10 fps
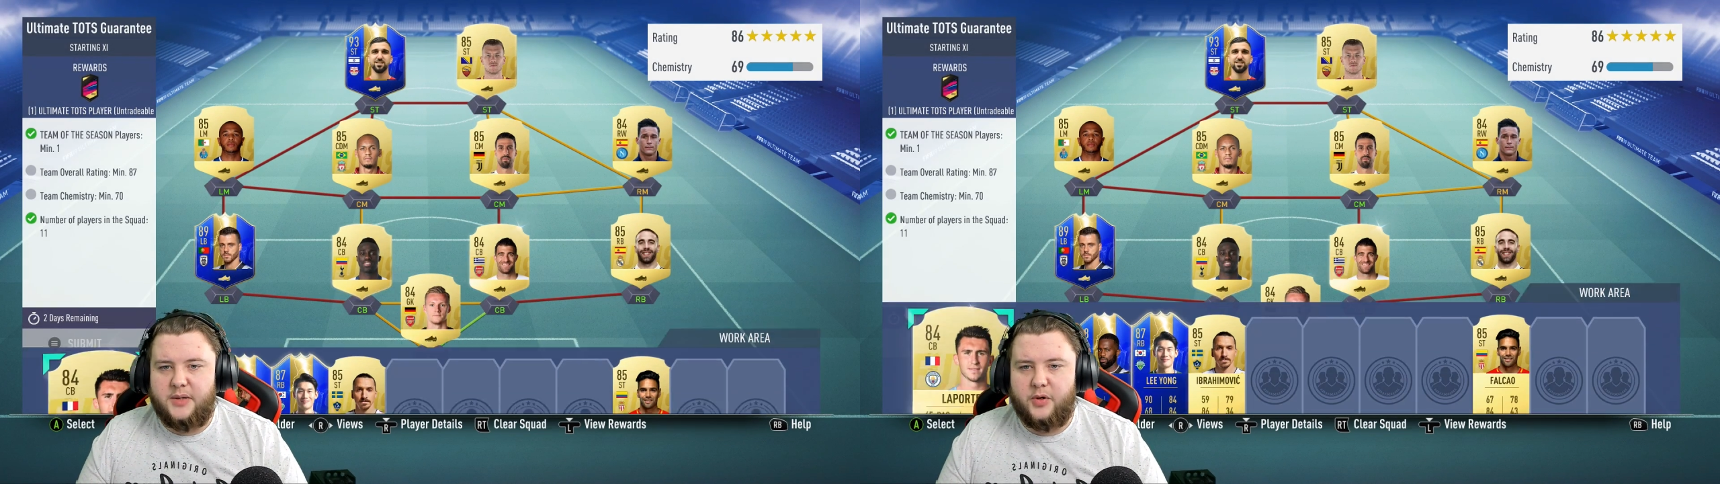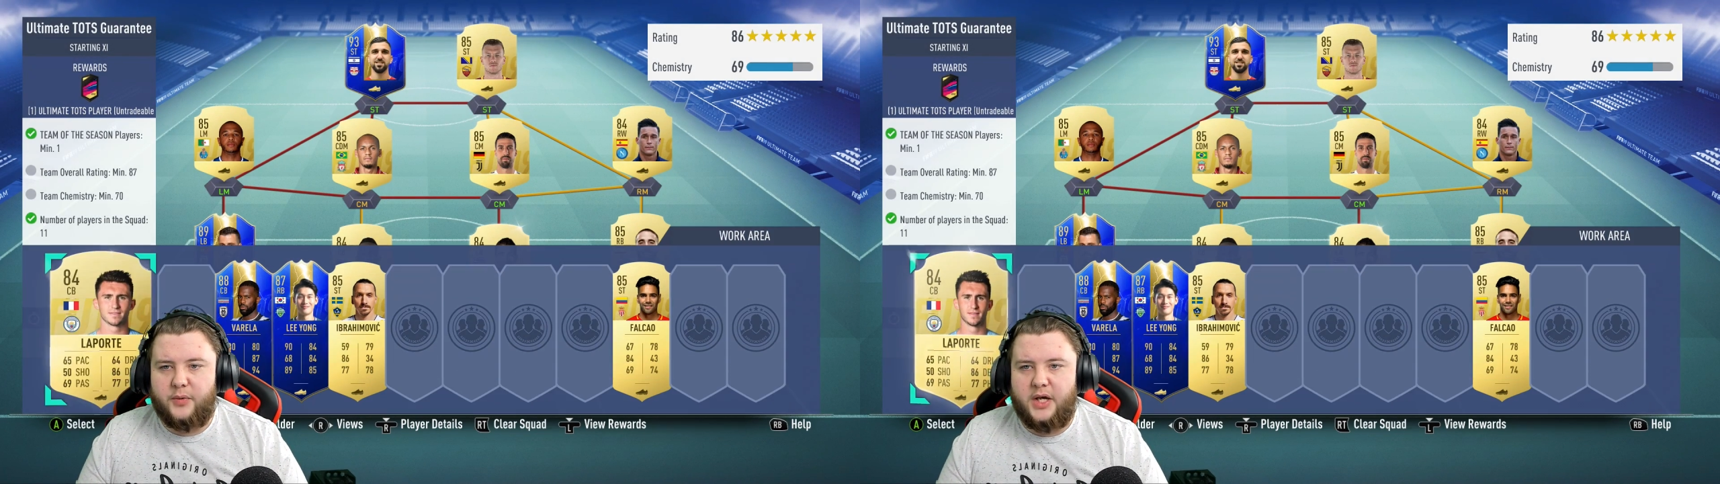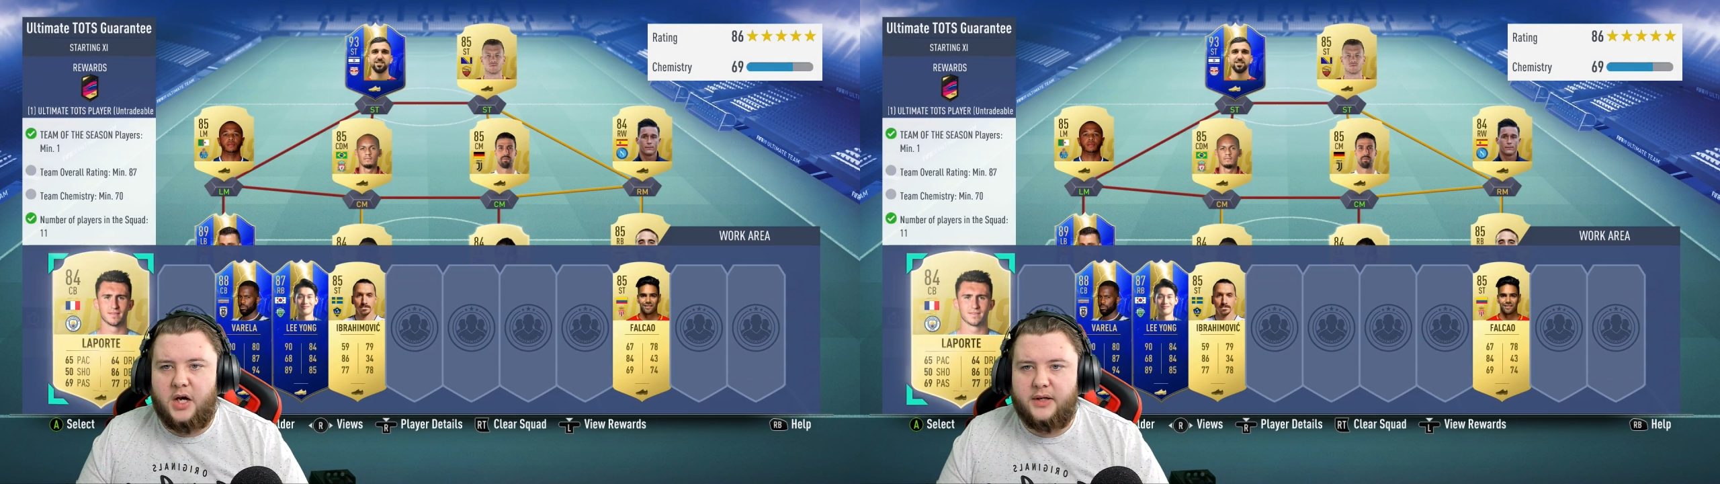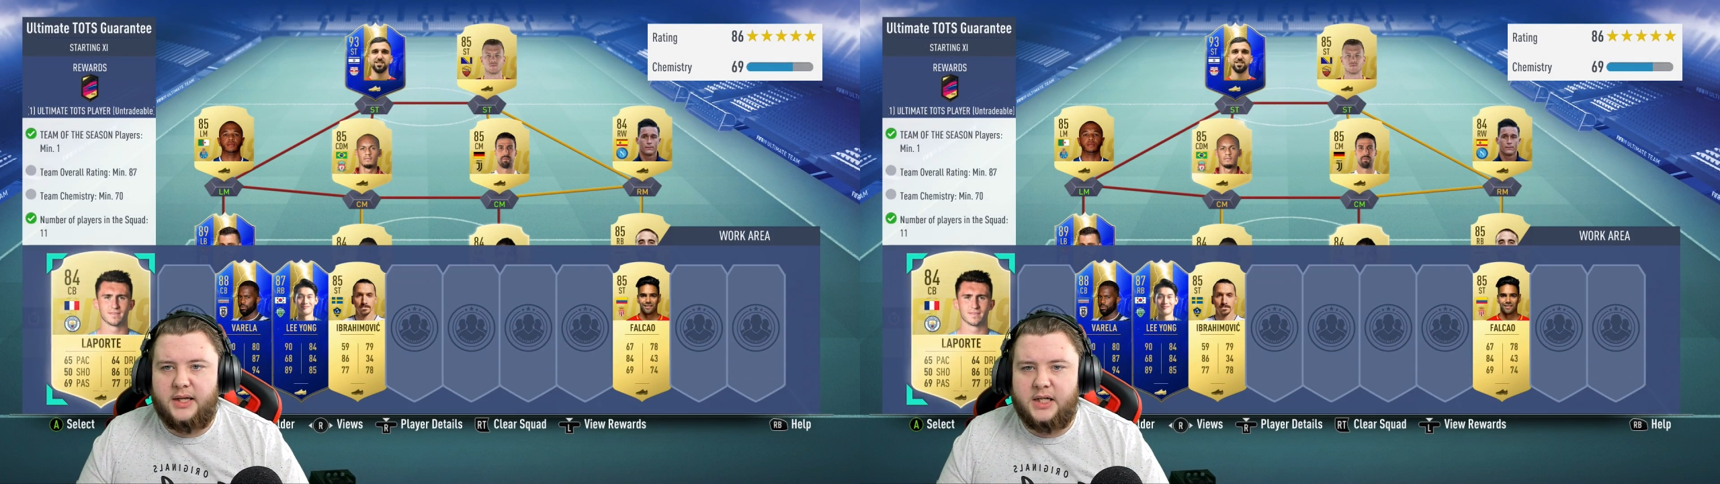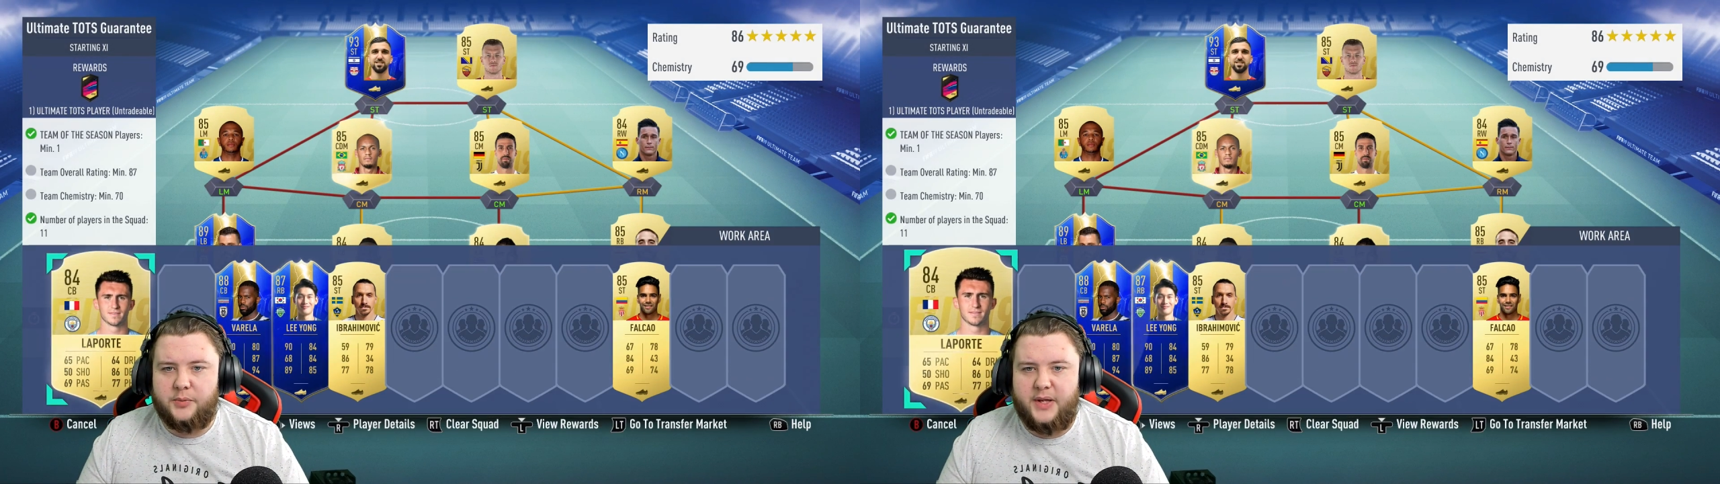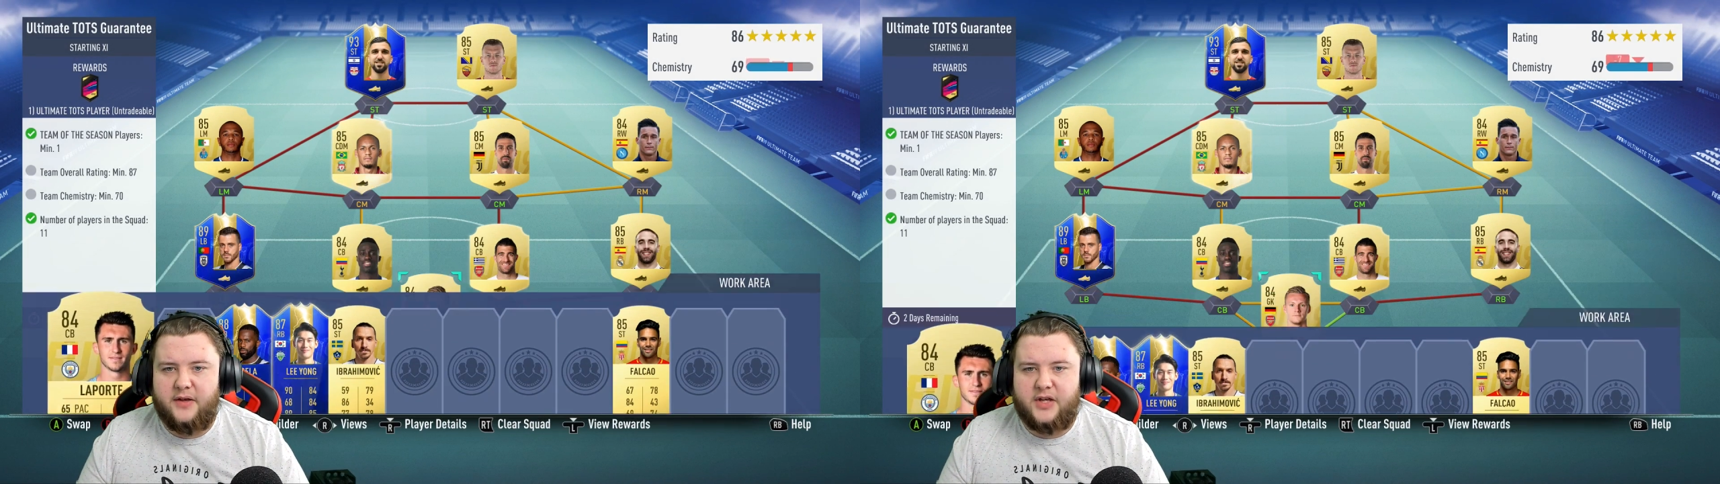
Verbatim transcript: But we are a little bit of